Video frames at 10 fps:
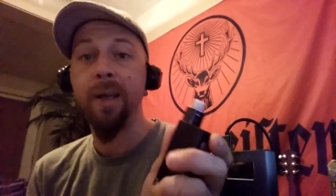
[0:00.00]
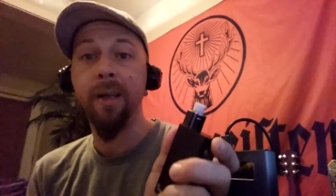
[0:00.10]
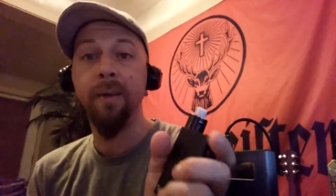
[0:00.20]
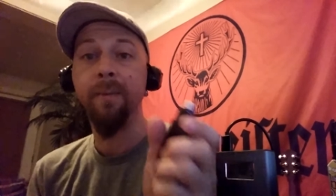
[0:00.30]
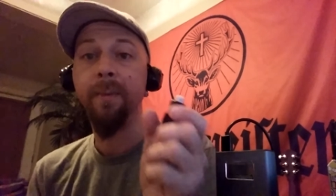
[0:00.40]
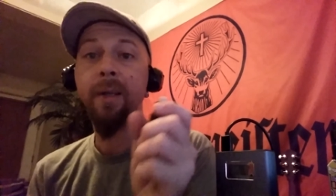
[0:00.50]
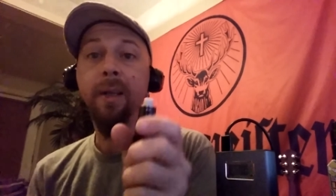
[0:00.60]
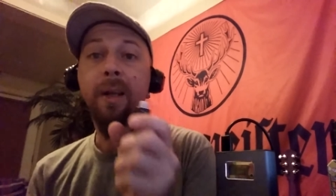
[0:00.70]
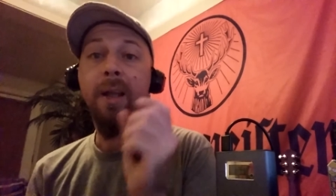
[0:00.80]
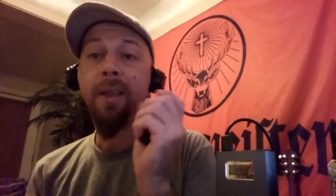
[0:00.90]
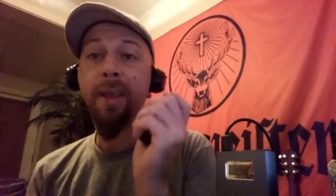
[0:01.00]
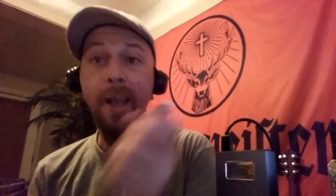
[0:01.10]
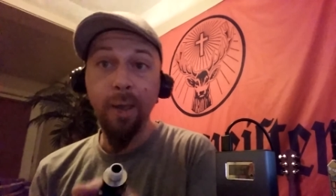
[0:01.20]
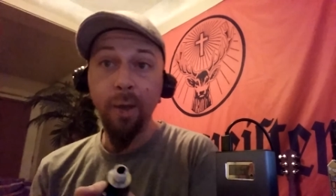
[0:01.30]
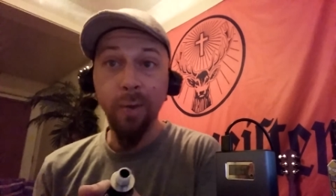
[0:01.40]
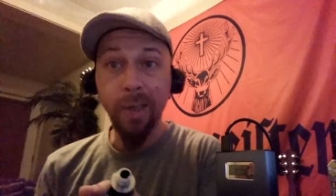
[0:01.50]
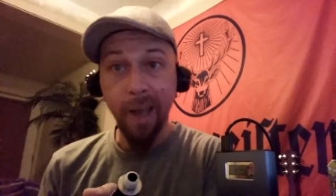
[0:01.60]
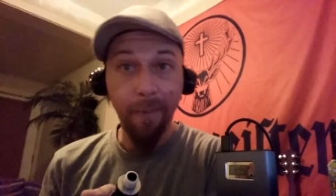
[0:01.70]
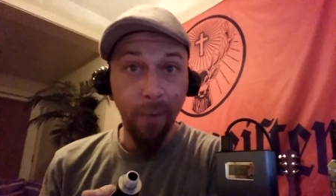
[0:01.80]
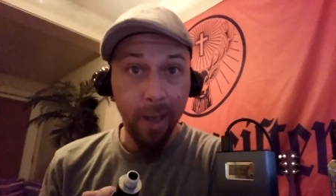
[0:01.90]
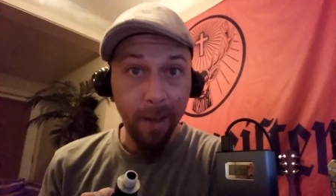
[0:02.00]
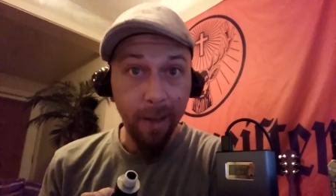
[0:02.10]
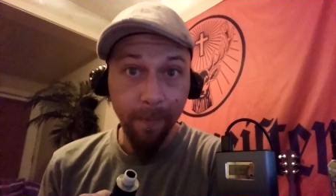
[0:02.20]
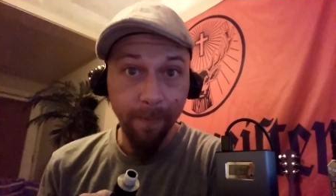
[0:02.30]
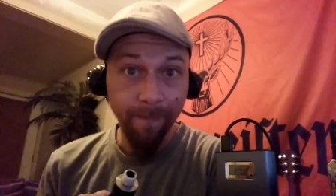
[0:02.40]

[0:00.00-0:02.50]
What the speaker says: And thank you, Stephanie.